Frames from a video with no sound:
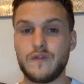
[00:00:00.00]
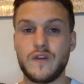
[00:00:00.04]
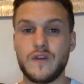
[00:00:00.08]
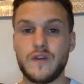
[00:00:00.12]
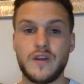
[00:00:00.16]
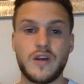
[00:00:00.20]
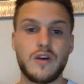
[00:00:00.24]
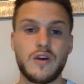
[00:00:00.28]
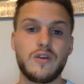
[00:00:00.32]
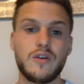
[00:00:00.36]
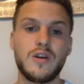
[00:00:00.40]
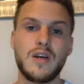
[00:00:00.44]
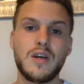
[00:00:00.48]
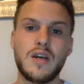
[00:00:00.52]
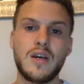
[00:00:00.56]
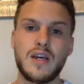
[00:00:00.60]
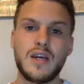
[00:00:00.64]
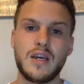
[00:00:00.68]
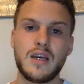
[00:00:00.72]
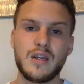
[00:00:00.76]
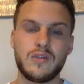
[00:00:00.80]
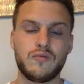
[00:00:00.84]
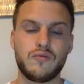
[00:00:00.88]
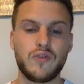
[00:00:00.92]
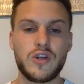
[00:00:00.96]
video
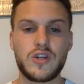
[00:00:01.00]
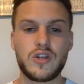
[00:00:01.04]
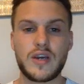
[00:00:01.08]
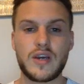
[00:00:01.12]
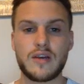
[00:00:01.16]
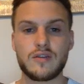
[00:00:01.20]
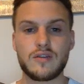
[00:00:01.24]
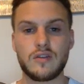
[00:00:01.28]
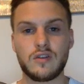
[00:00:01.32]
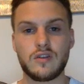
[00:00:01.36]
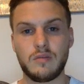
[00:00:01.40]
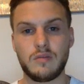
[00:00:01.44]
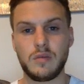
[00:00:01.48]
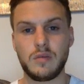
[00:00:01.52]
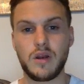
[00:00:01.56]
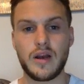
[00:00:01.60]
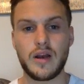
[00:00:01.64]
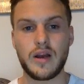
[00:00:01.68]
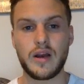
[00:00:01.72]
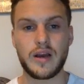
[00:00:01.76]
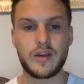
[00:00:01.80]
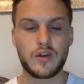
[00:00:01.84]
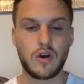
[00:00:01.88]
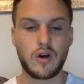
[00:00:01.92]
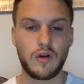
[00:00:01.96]
is reach out to
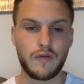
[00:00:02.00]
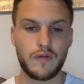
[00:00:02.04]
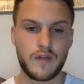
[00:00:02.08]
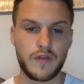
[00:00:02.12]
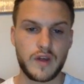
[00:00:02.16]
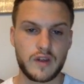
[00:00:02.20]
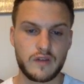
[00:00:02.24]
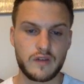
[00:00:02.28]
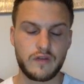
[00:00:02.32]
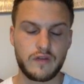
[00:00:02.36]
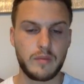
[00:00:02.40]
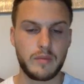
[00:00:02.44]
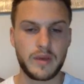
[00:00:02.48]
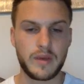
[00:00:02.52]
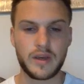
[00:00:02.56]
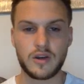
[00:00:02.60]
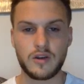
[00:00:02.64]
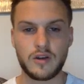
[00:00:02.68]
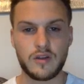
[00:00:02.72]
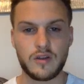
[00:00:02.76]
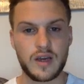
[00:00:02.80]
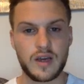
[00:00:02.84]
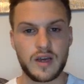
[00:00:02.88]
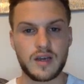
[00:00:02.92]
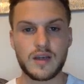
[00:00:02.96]
suppliers of this flamingo
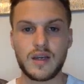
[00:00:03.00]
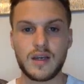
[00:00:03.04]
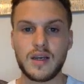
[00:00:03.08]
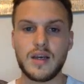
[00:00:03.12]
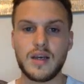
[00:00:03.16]
thing,